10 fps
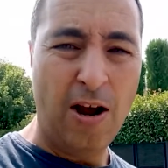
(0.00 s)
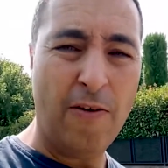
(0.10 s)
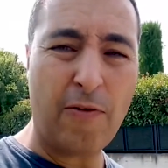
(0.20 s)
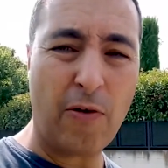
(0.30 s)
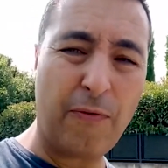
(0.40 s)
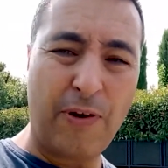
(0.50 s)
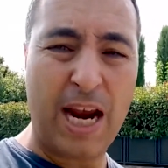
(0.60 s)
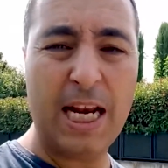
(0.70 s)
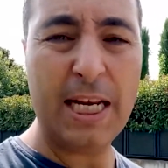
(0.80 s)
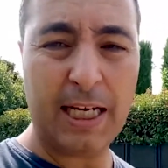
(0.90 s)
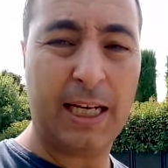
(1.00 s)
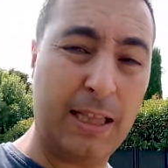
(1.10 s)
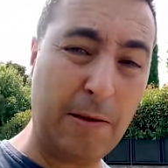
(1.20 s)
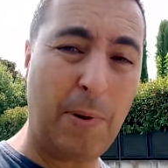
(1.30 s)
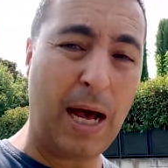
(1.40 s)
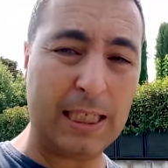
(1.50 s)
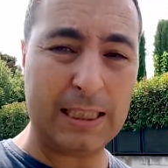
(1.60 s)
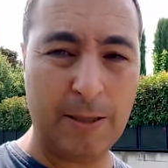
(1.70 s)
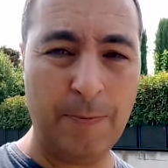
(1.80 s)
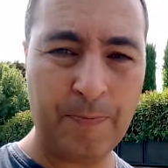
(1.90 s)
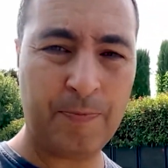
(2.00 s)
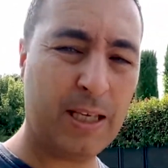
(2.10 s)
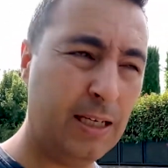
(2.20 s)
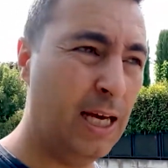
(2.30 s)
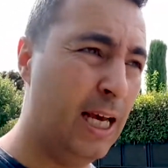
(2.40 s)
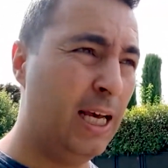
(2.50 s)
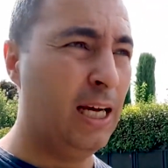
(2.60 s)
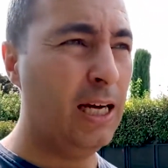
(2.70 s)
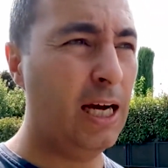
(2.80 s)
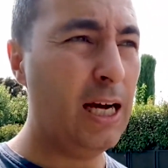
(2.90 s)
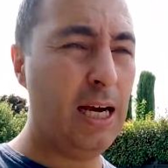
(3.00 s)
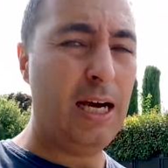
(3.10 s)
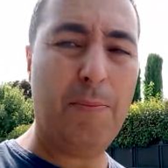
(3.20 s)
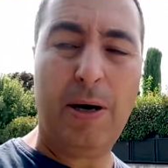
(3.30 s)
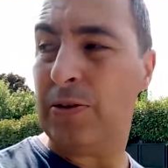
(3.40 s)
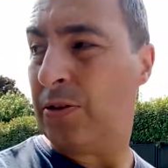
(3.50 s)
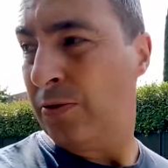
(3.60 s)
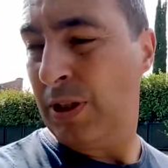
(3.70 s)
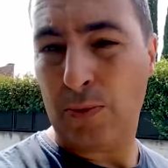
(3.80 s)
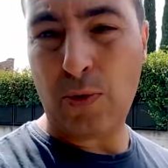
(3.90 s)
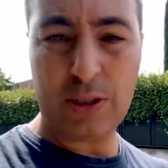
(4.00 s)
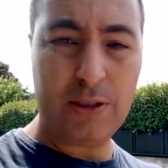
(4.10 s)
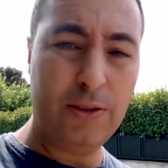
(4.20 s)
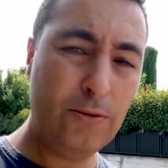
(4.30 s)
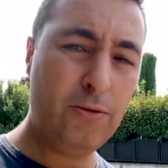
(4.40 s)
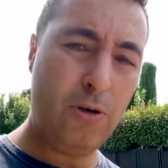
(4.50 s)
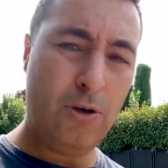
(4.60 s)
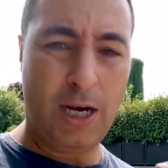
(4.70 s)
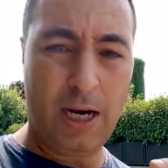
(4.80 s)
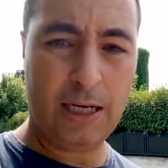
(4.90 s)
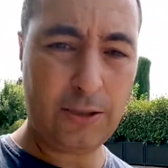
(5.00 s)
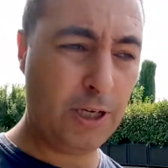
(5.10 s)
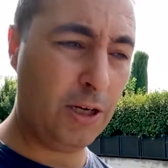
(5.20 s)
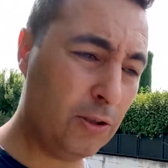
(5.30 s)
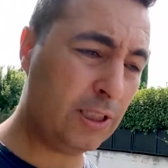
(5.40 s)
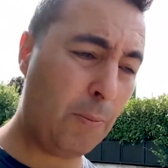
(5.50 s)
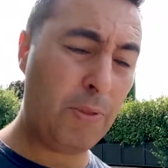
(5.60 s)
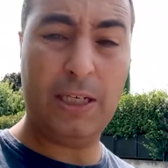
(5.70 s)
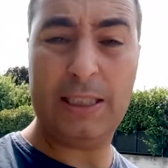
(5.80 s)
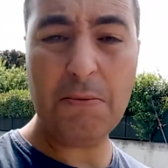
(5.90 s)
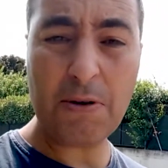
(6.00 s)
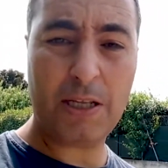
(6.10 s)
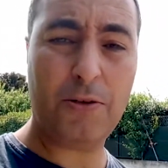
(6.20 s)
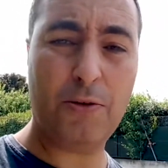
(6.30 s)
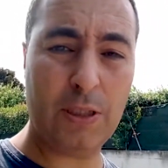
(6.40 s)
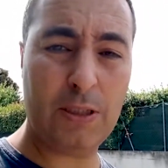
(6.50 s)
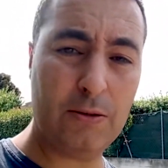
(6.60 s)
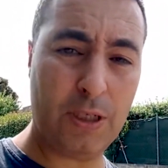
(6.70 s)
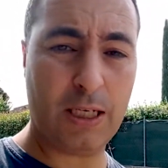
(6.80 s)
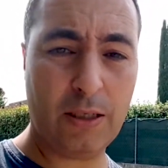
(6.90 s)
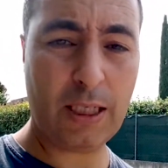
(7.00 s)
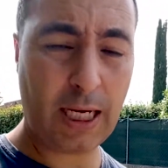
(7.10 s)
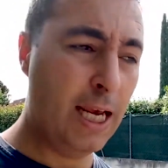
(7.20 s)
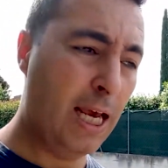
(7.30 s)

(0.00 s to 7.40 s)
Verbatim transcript: for failing in the past uh, about doing what you are doing or something similar that you were doing okay